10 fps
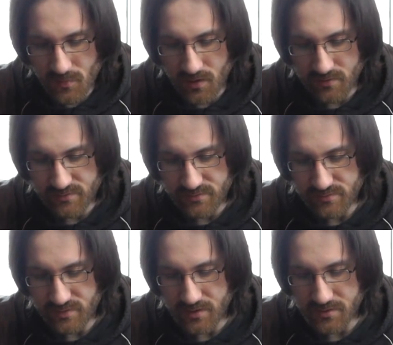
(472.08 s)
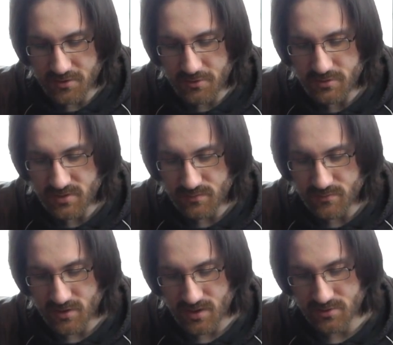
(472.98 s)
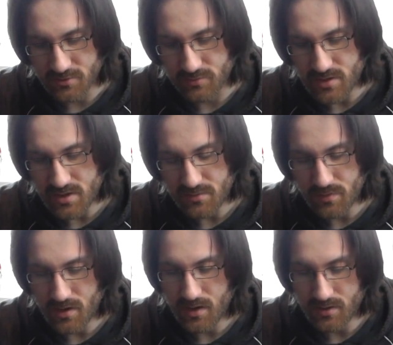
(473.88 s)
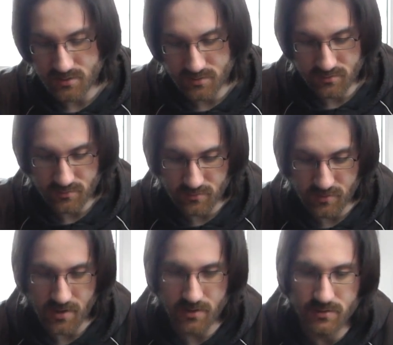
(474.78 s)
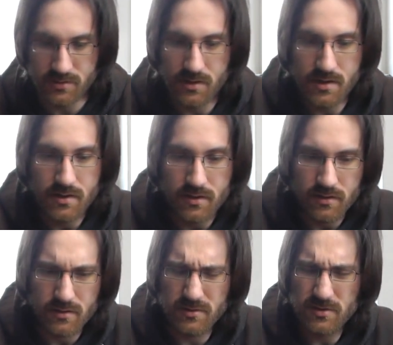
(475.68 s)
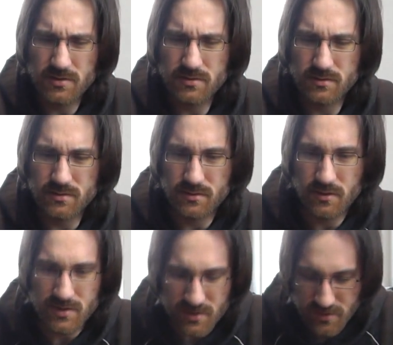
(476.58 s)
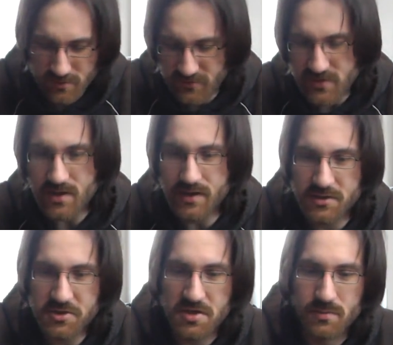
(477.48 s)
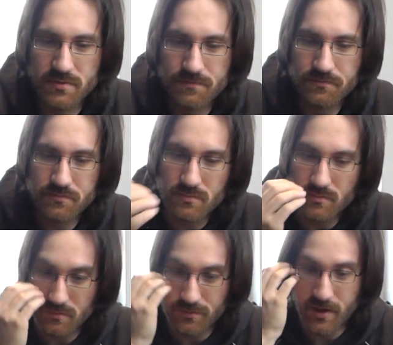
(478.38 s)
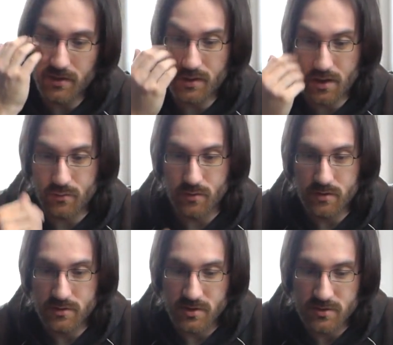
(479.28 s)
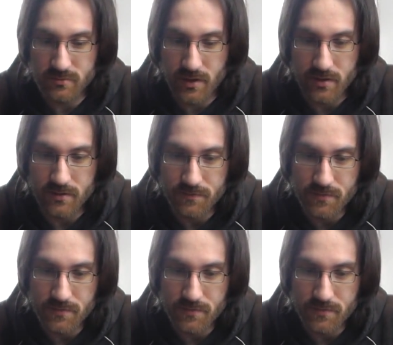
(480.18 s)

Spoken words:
I find the 2 somewhat hard to read, but who cares? Honestly, those feel kind of cheap, but they work just well.